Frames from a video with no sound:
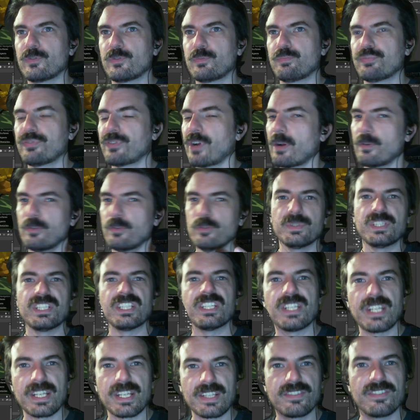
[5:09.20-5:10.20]
probably
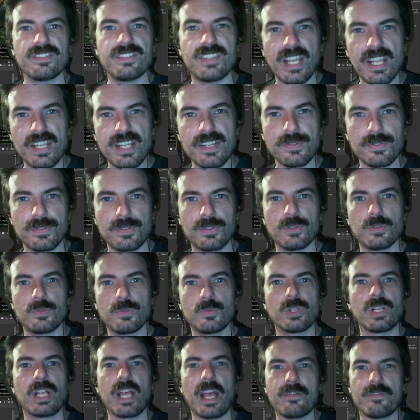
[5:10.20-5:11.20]
in the next day or two,
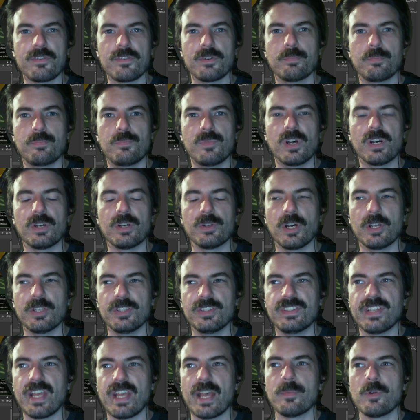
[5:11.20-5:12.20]
we'll have a
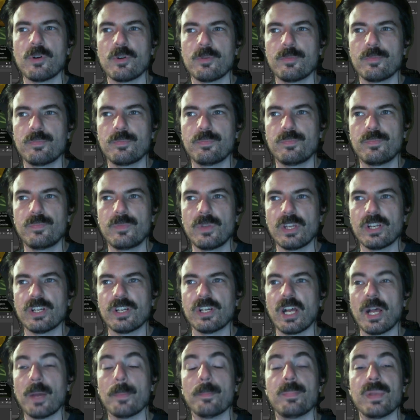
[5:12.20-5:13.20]
demo,
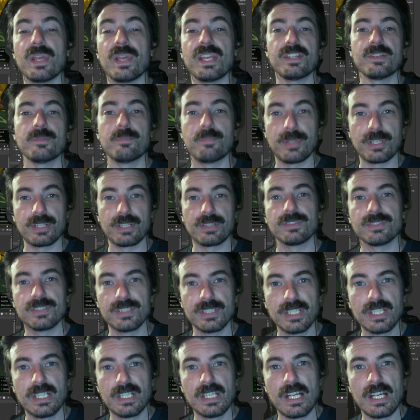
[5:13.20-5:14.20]
a beta build
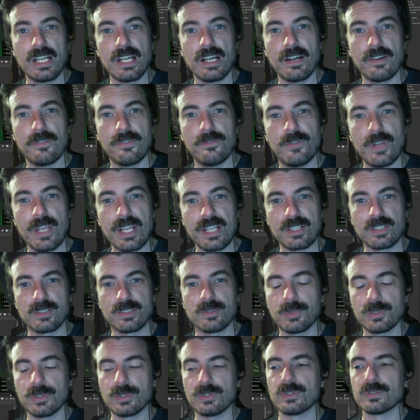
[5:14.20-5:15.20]

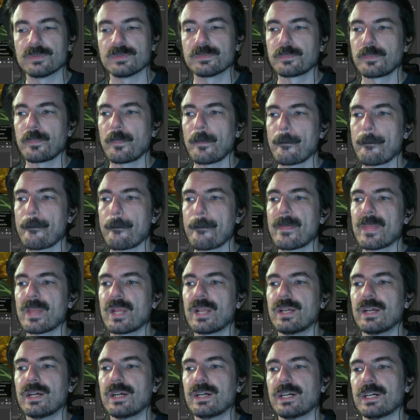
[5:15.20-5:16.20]
available
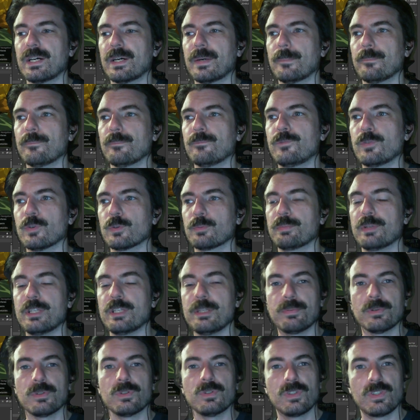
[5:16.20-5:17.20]
for
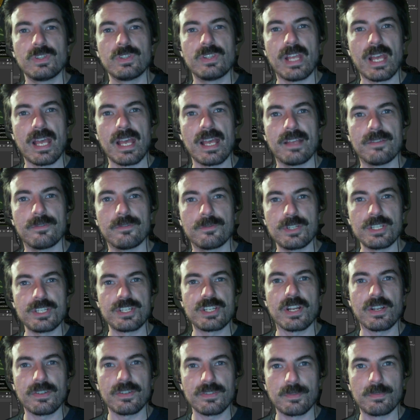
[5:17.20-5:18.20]
people that reach
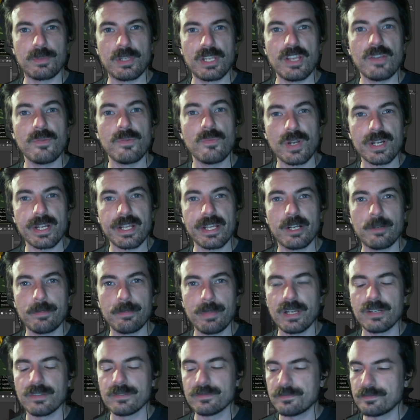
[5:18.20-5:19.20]
out to me and want to help
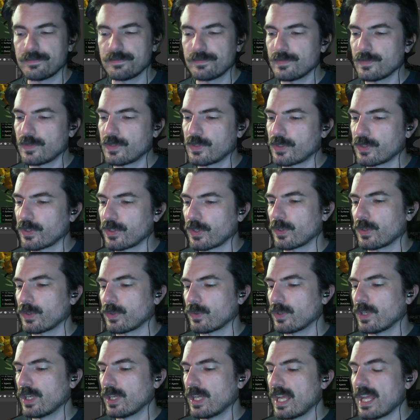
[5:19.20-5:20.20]
out.
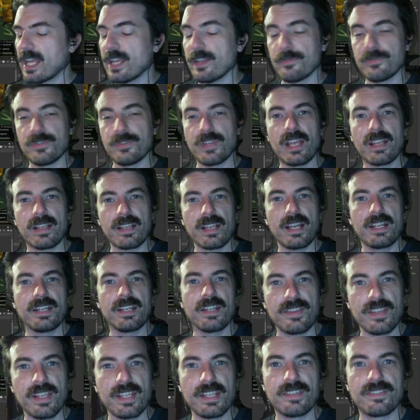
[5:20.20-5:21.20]
So if that kind
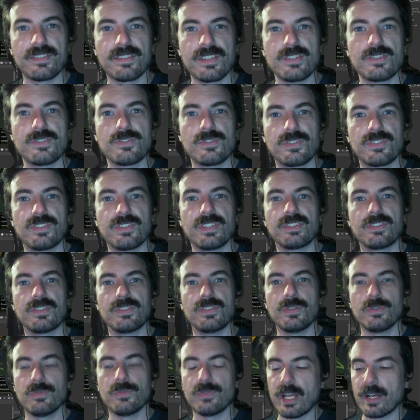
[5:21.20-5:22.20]
of thing is interesting to
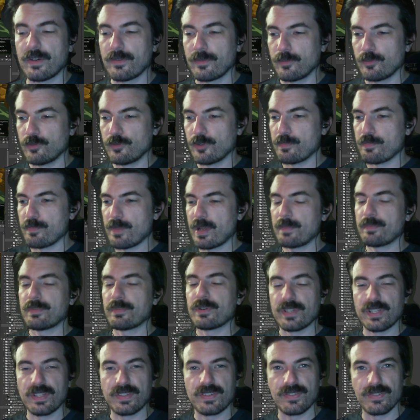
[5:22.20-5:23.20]
you, now
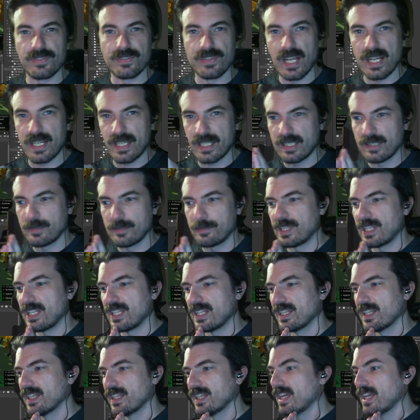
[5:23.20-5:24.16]
remember, this is not going to be